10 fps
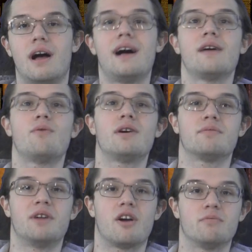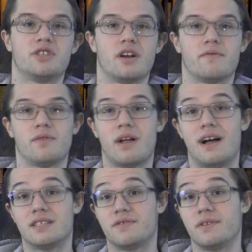Hi, welcome to Armchair
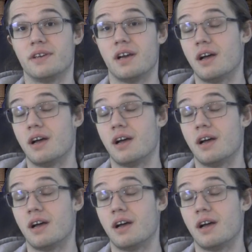Philosophy.